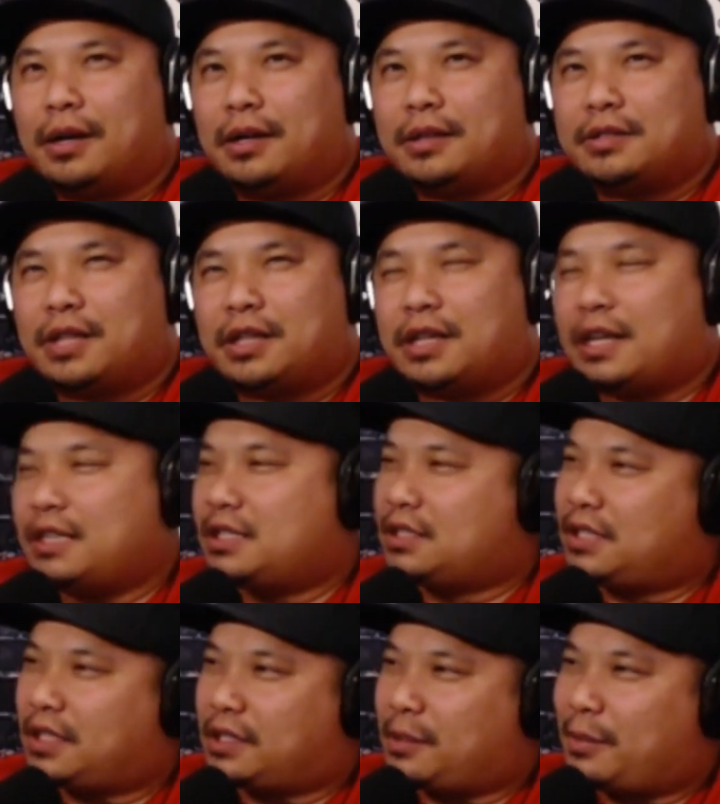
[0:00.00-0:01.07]
It's not that I
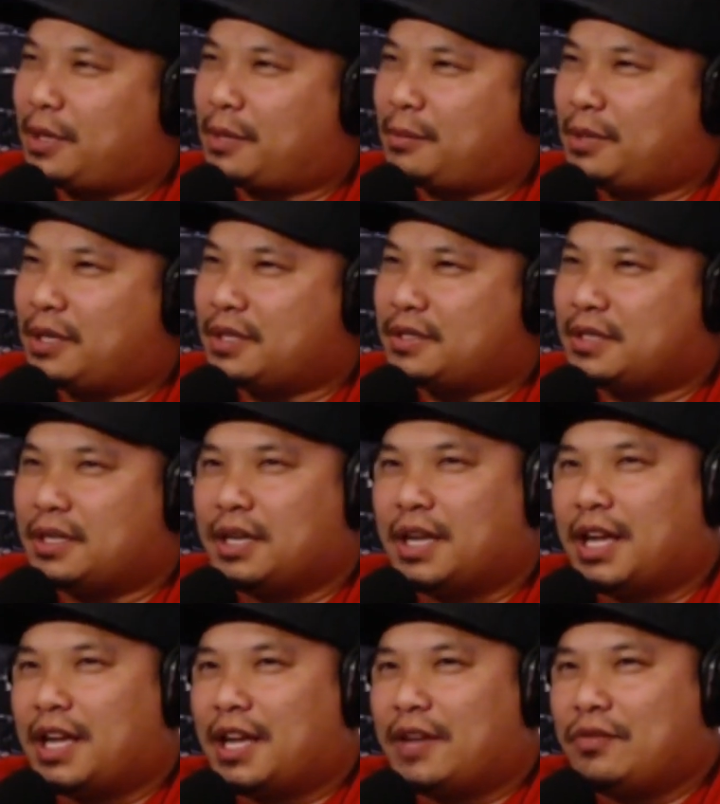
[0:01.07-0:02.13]
disliked the pick, because
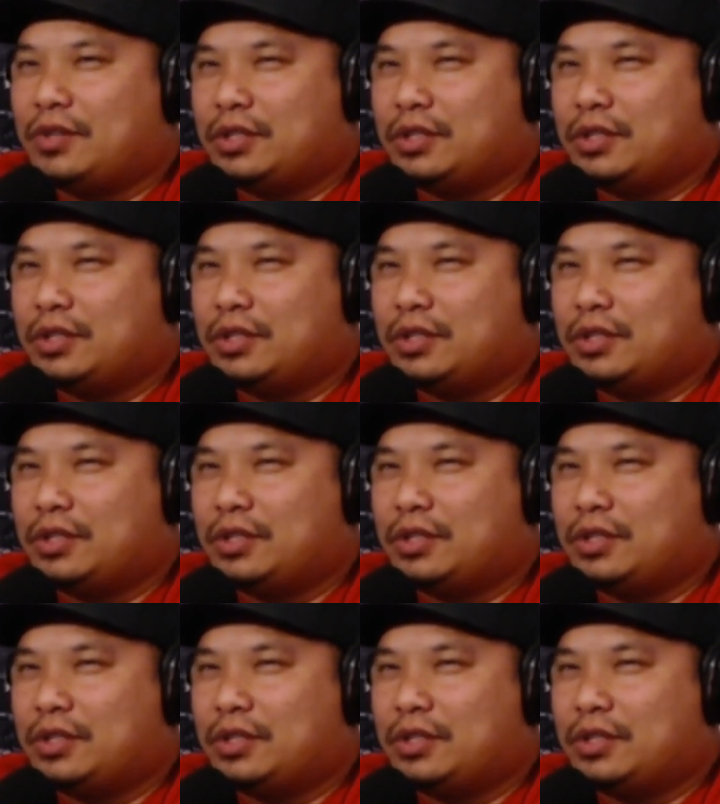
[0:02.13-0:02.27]
if